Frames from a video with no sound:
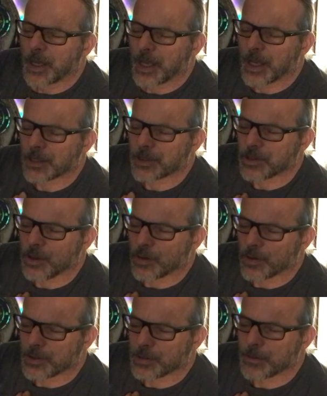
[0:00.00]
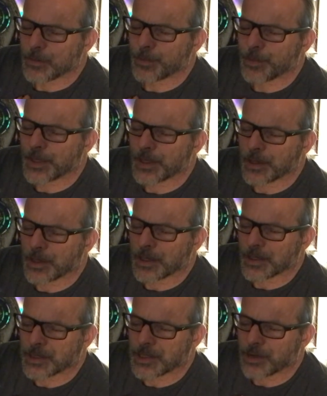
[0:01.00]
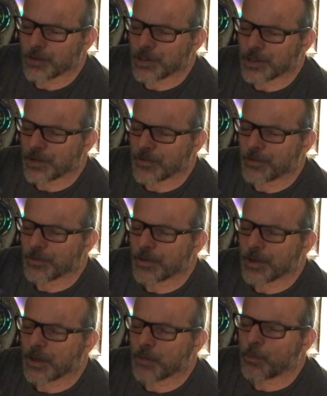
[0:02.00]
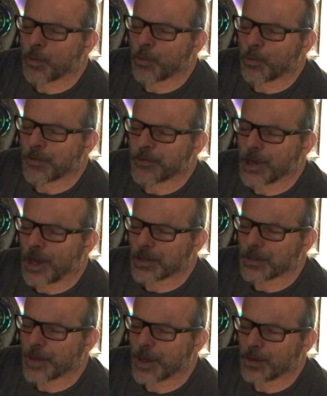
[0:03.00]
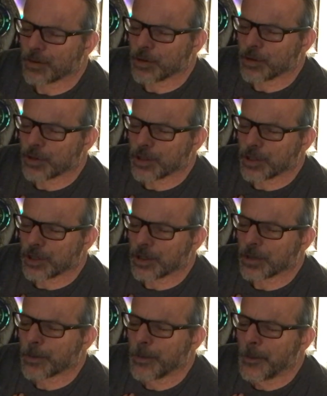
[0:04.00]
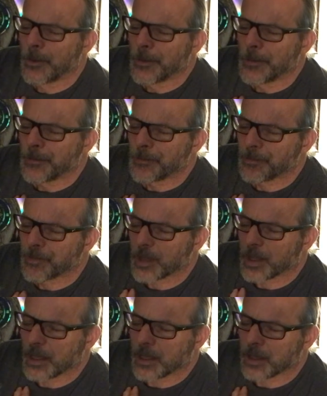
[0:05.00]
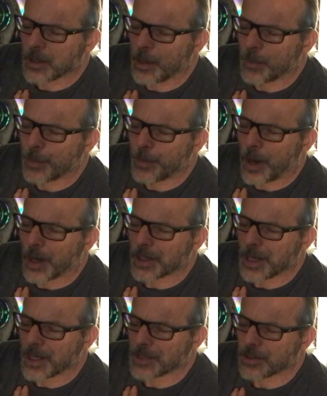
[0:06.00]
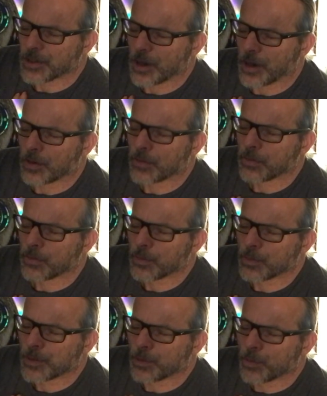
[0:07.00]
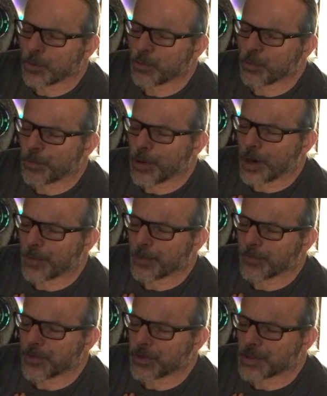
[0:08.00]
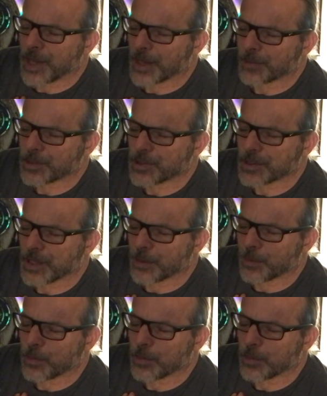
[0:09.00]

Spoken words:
And so it's been a series of what we've talked about earlier a couple podcasts ago. We brought up a few times, just like